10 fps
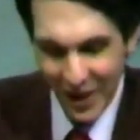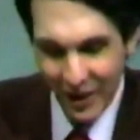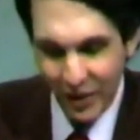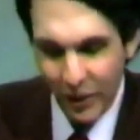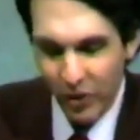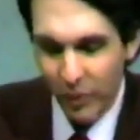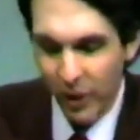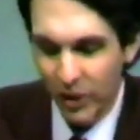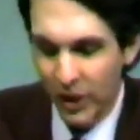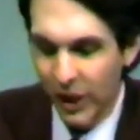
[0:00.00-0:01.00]
Tell us
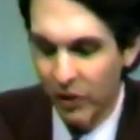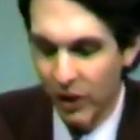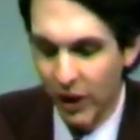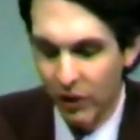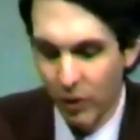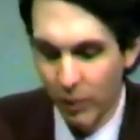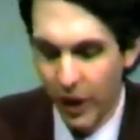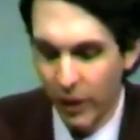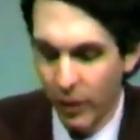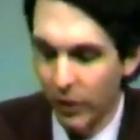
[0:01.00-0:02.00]
about the educational
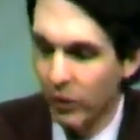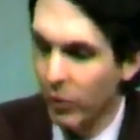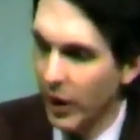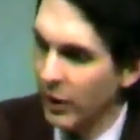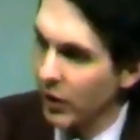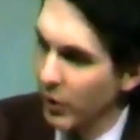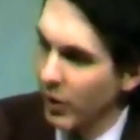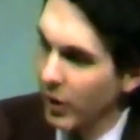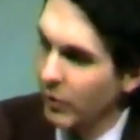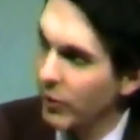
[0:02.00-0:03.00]
background and training that you have,